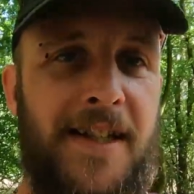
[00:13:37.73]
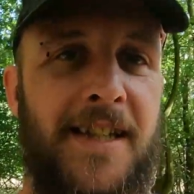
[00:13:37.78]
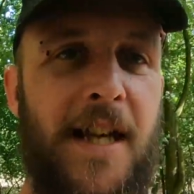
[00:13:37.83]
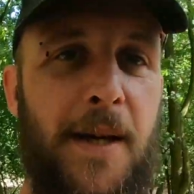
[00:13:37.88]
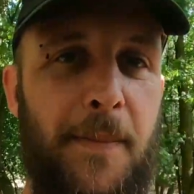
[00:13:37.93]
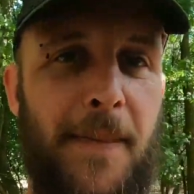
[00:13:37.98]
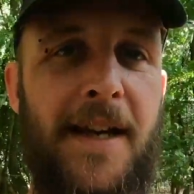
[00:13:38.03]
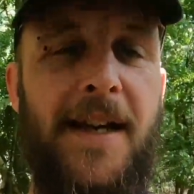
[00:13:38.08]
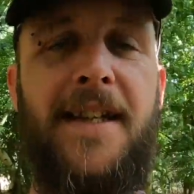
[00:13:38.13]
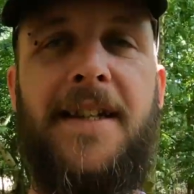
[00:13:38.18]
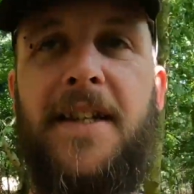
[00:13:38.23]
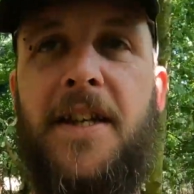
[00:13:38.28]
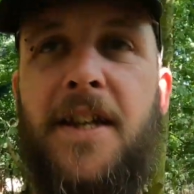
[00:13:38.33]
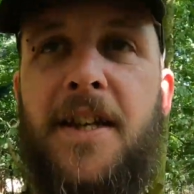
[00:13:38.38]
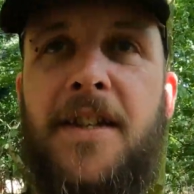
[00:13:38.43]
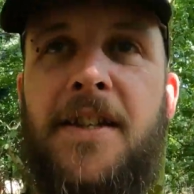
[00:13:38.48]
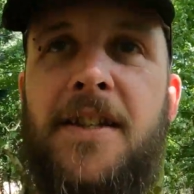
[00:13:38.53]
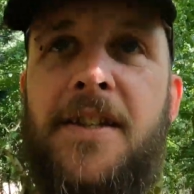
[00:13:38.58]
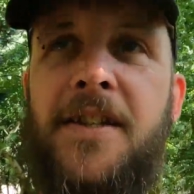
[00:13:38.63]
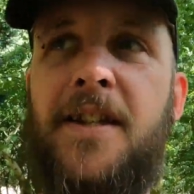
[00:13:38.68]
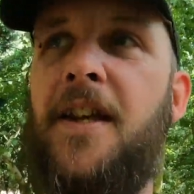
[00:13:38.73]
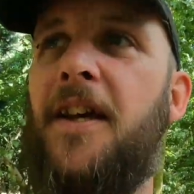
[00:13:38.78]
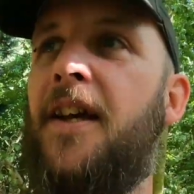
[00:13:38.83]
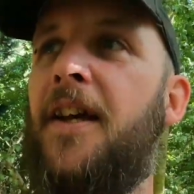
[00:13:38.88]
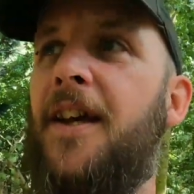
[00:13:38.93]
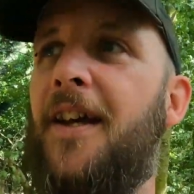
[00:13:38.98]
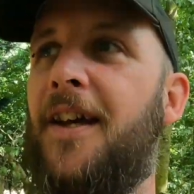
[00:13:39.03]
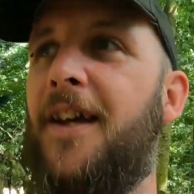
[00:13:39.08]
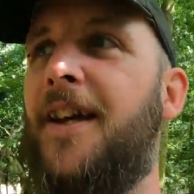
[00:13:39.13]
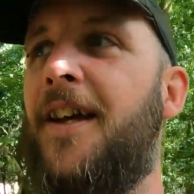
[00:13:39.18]
timid and
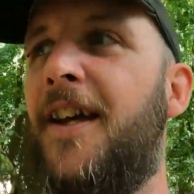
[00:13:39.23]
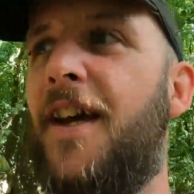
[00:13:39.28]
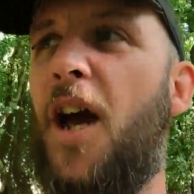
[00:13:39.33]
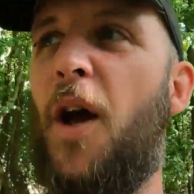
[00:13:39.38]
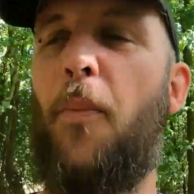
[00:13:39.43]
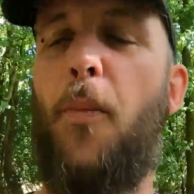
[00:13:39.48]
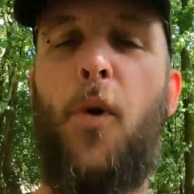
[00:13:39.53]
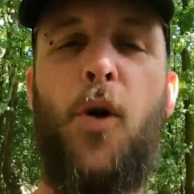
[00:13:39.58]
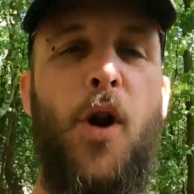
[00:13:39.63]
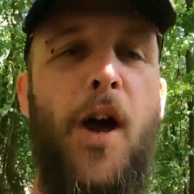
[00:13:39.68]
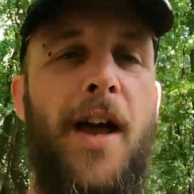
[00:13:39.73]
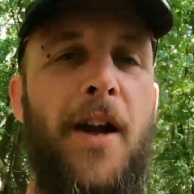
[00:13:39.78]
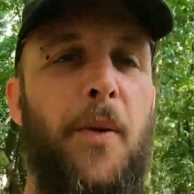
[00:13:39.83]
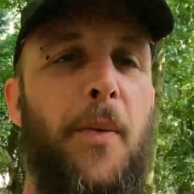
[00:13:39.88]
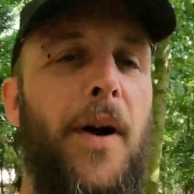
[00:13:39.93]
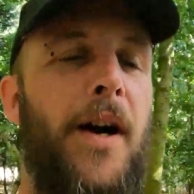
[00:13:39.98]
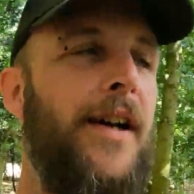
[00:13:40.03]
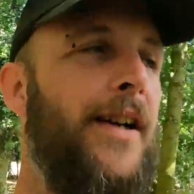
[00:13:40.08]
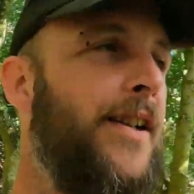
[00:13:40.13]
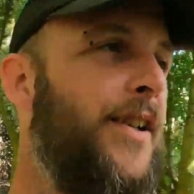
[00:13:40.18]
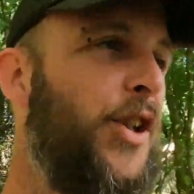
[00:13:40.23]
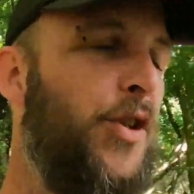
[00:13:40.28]
whatnot anyway.